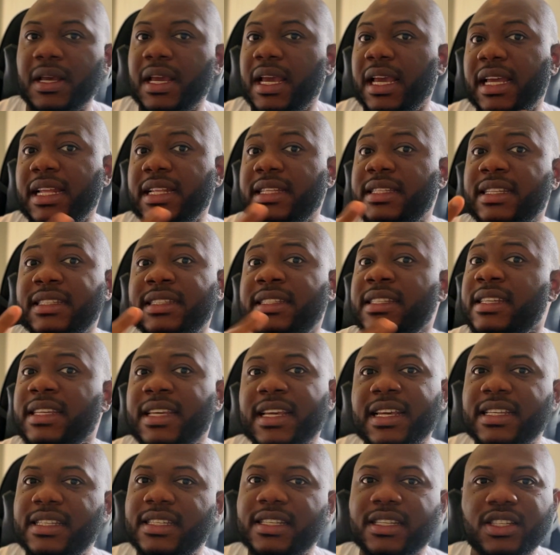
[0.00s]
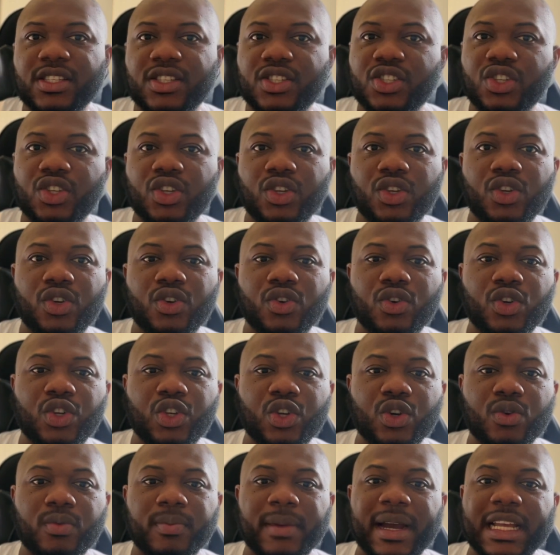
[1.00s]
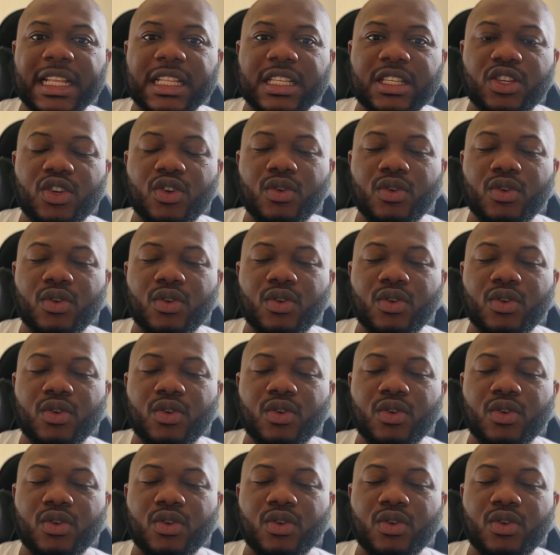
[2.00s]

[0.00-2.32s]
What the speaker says: In certain cases, you might